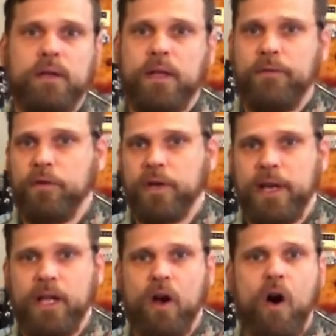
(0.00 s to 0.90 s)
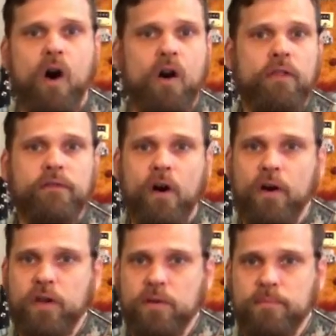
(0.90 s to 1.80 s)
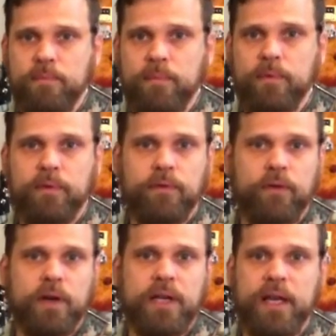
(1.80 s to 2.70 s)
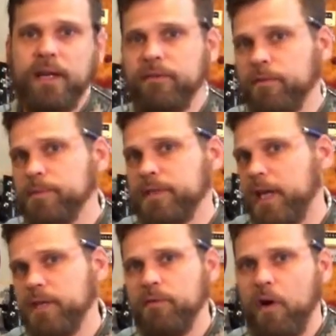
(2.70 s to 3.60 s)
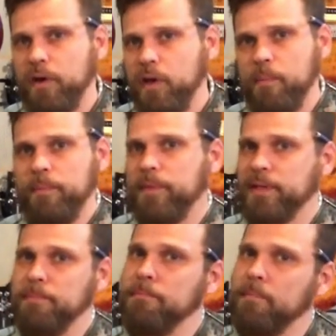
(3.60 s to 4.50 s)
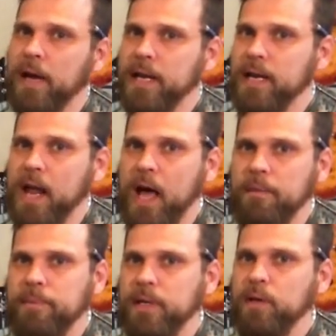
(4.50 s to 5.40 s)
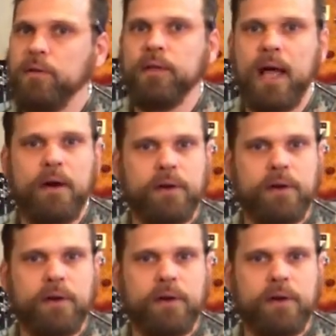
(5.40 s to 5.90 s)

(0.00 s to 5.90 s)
if you're getting all the volume for a gig from stage volume, this might not be loud